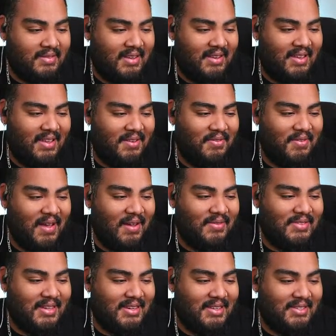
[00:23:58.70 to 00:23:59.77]

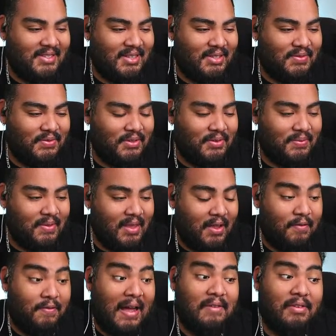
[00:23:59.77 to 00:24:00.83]
5'10" is 6 foot.
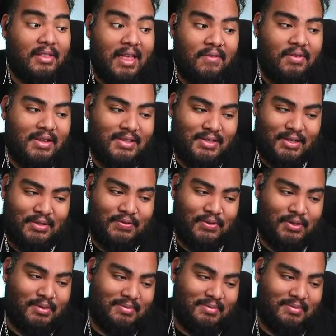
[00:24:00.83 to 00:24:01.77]
5'11" is 6 foot.